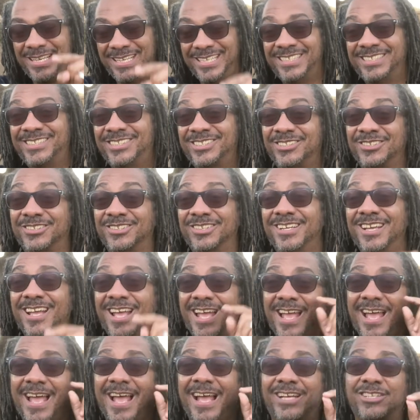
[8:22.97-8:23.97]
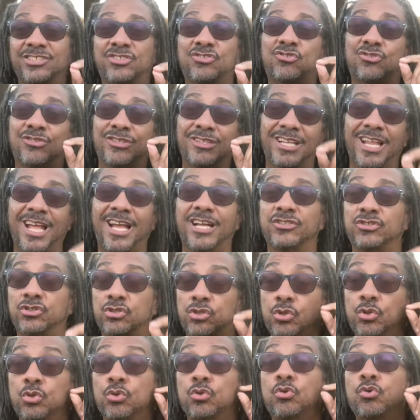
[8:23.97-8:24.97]
Eastern,
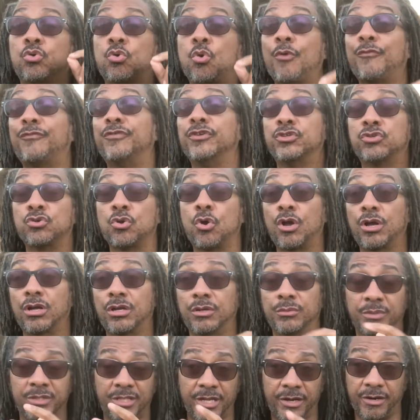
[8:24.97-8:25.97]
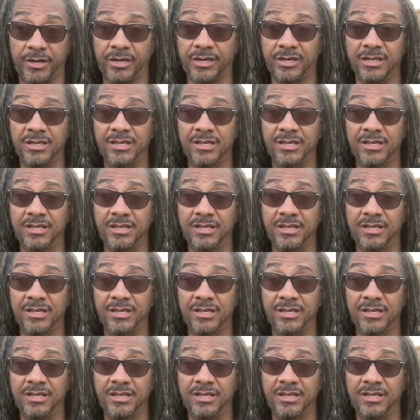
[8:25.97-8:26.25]
Astrological Goofy Talk with Eric.